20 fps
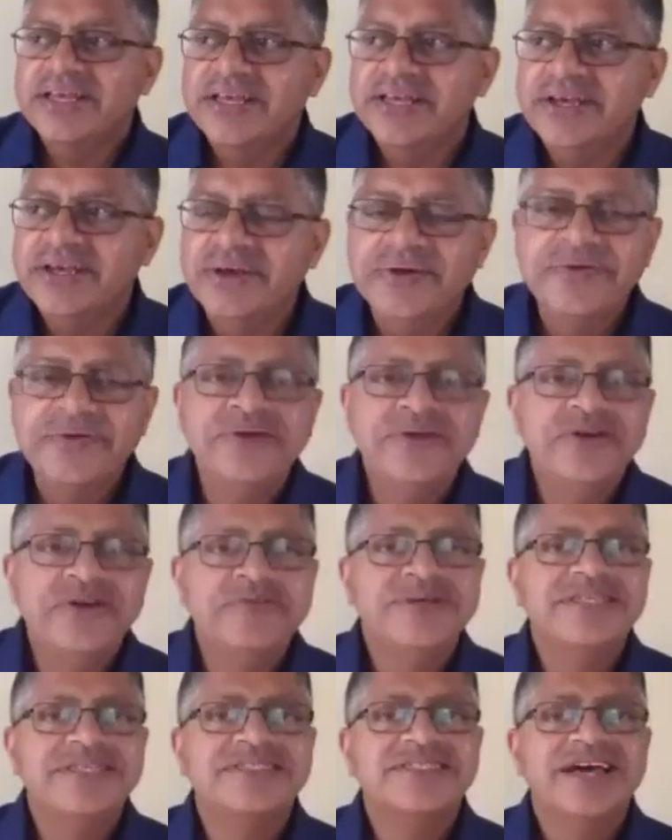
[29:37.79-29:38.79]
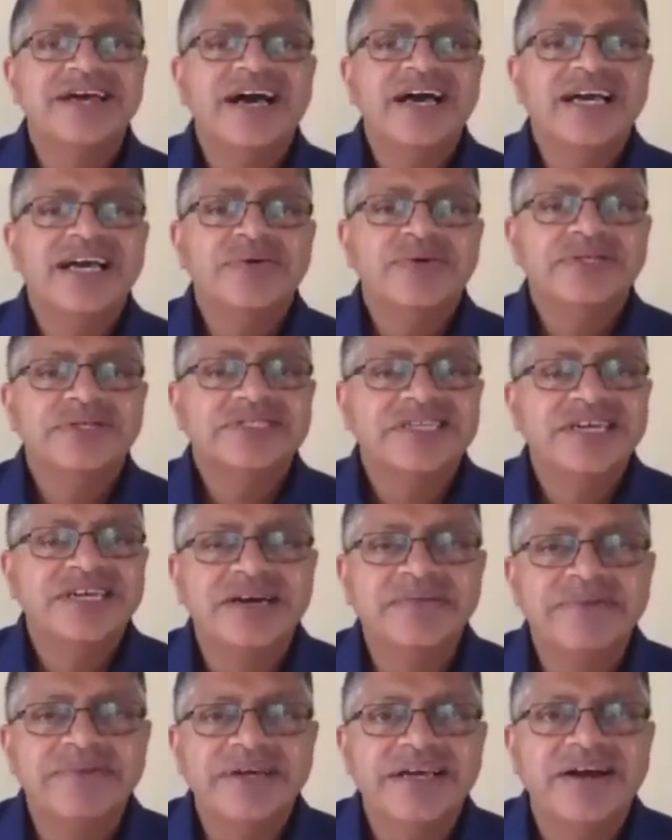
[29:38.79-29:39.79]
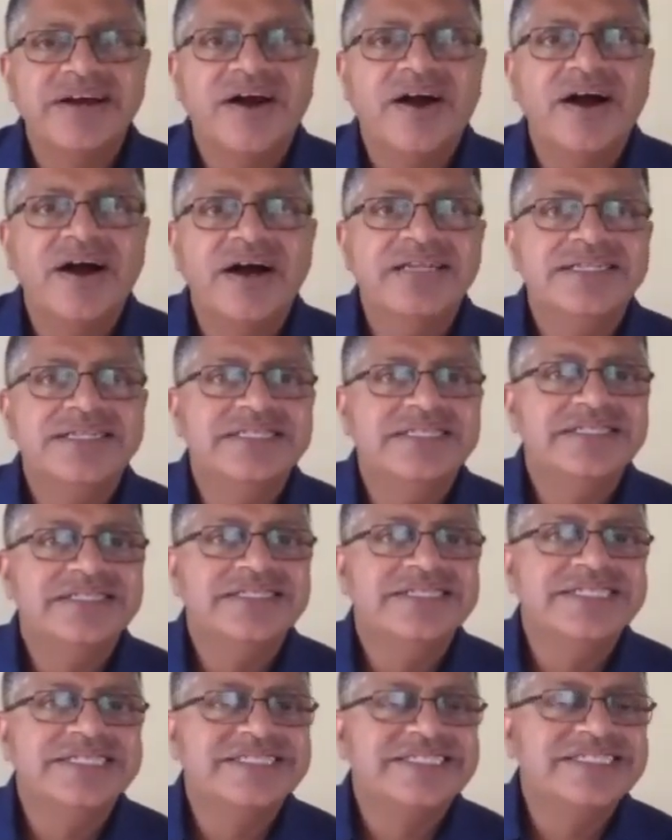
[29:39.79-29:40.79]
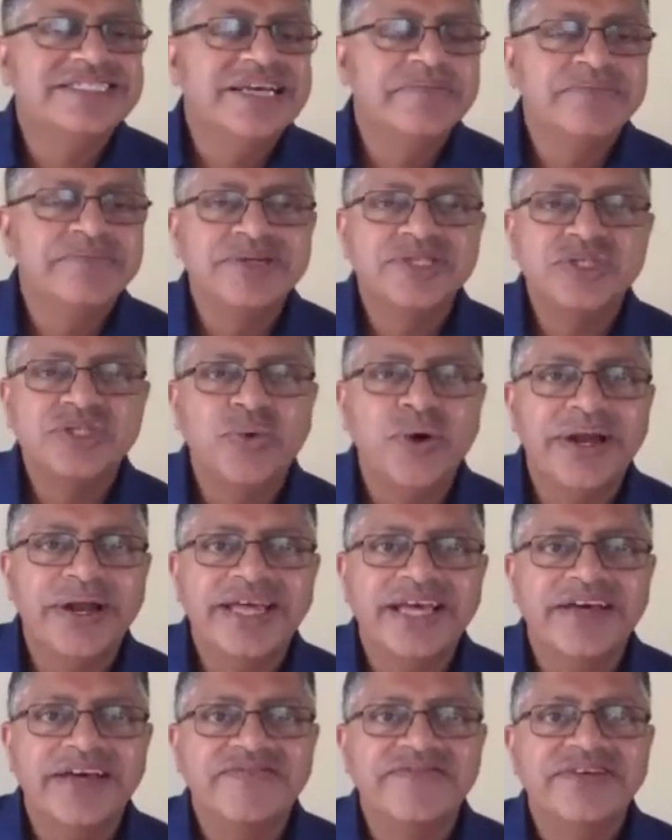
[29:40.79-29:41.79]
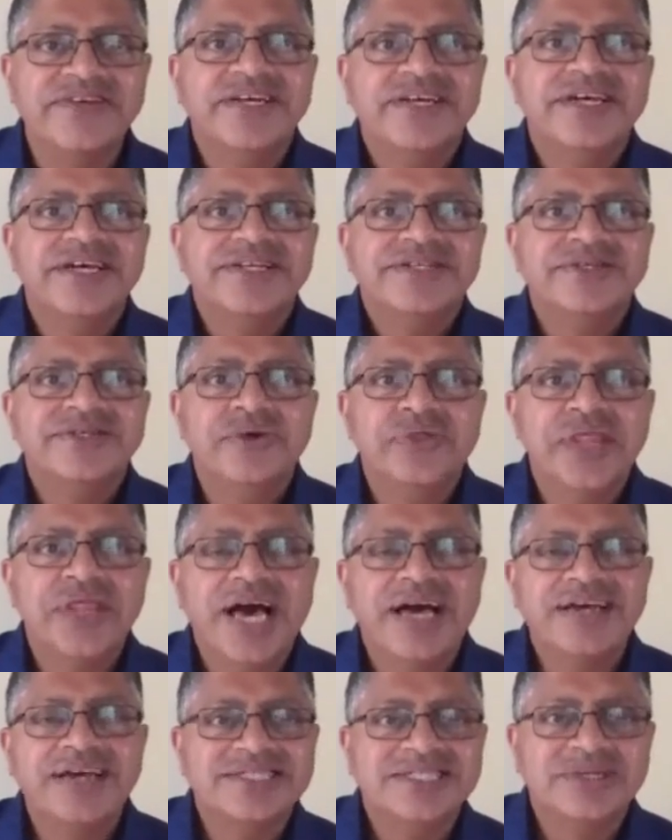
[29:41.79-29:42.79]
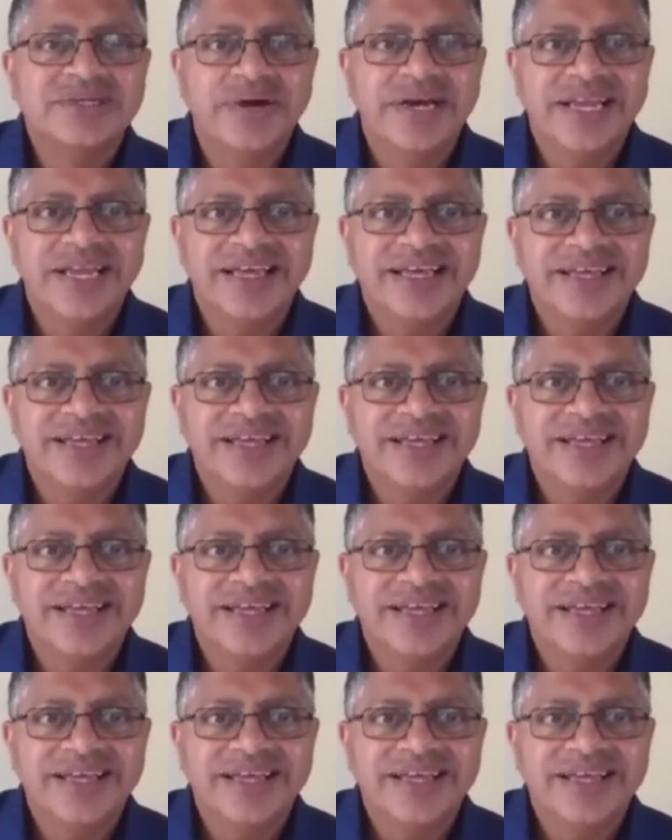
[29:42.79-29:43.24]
you knew Messiah was coming on December 20th, 2020.